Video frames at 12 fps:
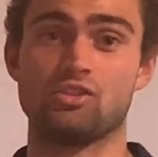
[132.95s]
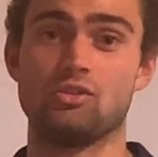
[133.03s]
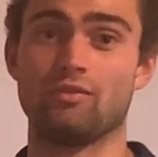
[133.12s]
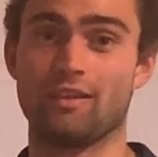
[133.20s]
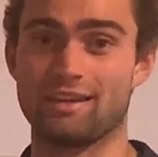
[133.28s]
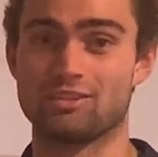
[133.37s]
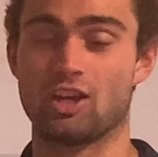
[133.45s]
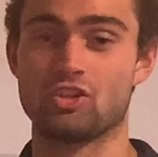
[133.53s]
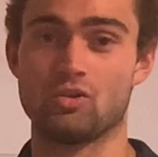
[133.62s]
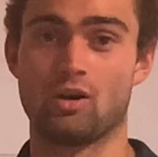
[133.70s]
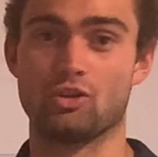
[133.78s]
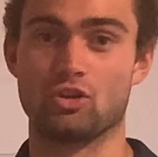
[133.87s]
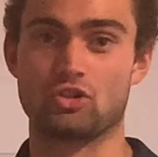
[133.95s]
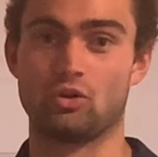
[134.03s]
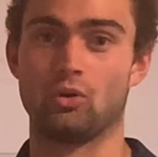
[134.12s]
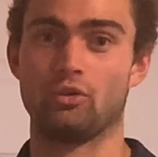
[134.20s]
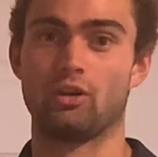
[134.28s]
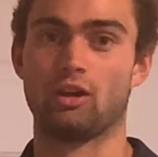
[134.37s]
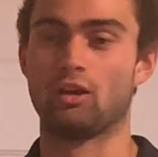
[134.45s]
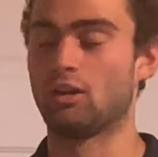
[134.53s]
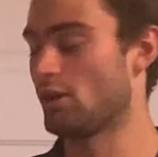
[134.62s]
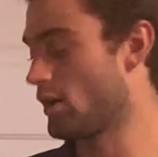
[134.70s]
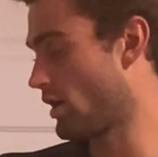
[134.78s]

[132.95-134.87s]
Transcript: to you and touch you on your shoulder